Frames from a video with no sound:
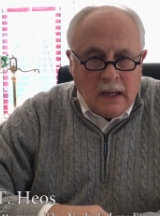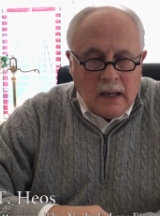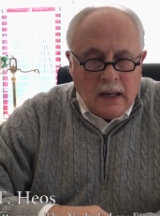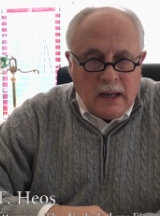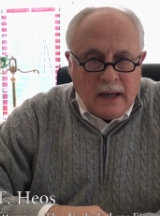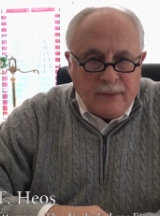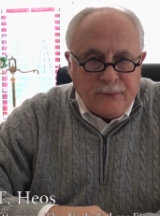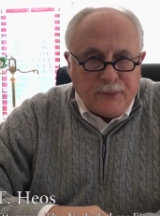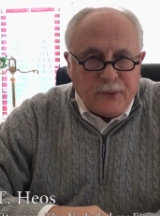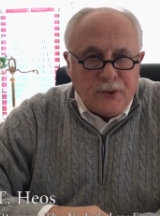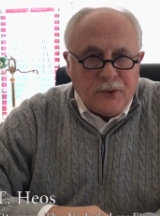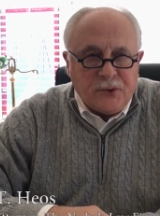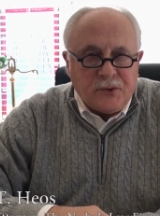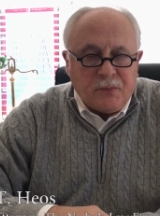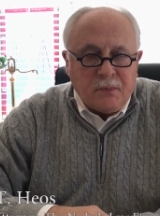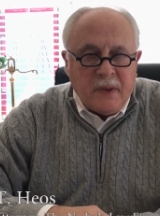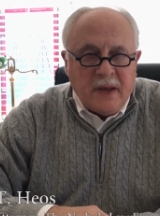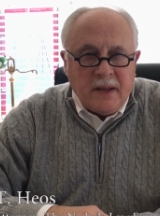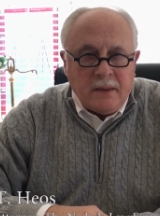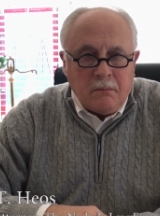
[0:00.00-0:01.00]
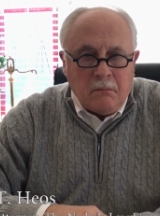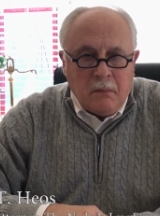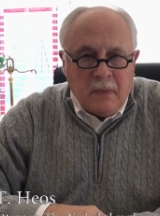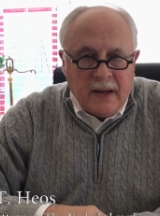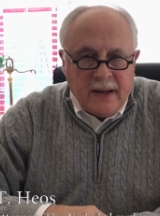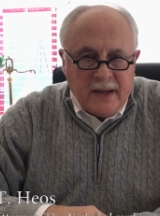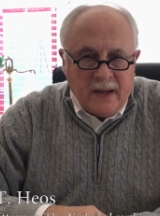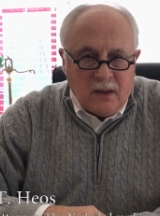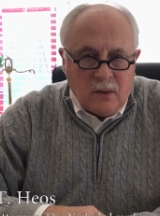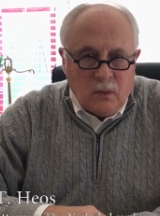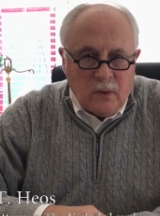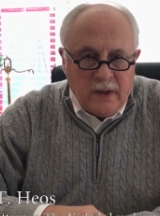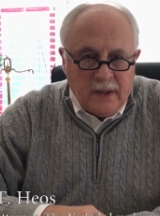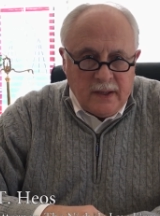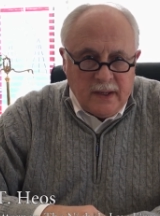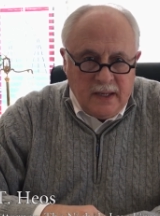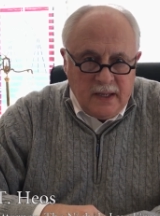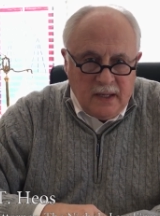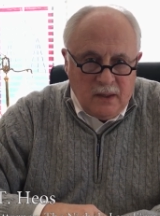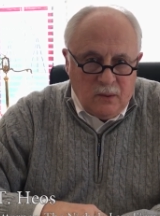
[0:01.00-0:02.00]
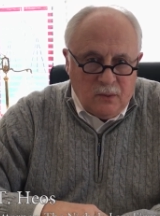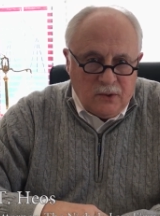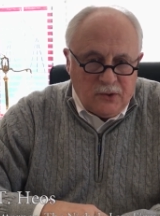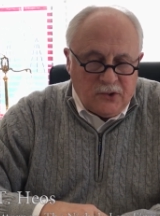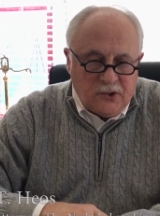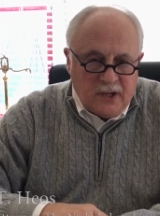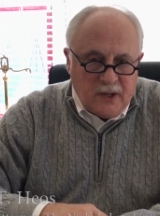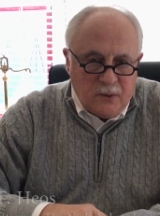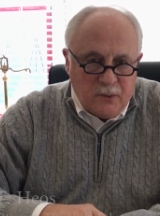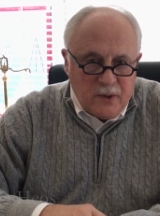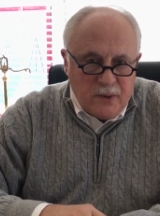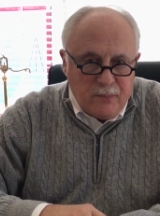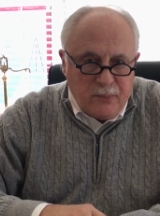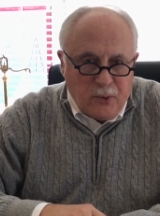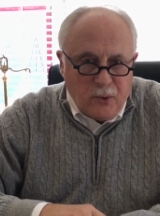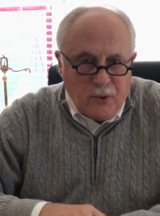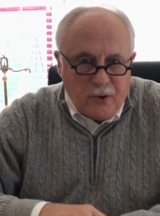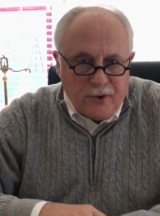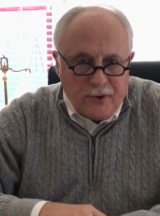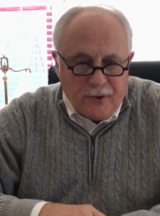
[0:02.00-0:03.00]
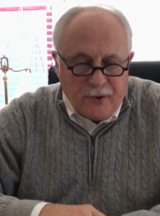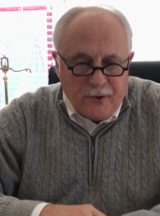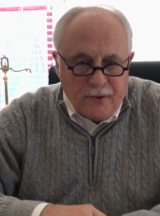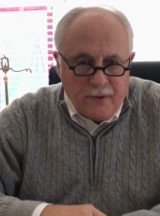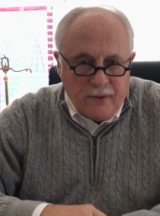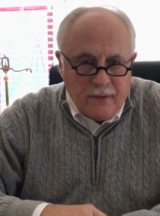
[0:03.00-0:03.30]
I first met Mike when he was a reporter.